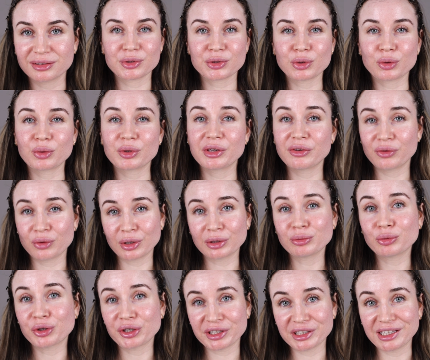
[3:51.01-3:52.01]
so if you
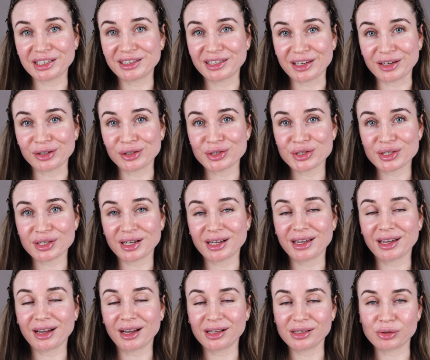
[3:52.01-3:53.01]
want more details,
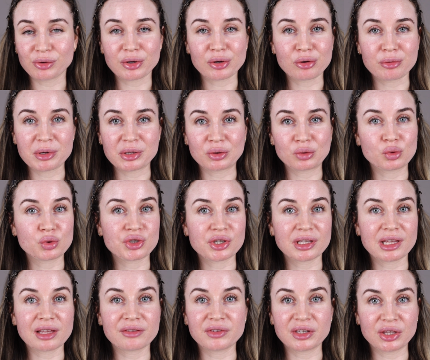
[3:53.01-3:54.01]
I highly recommend you to
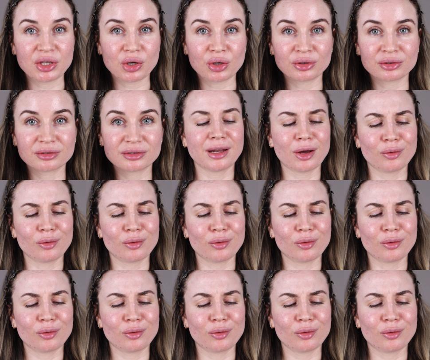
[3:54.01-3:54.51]
check that video.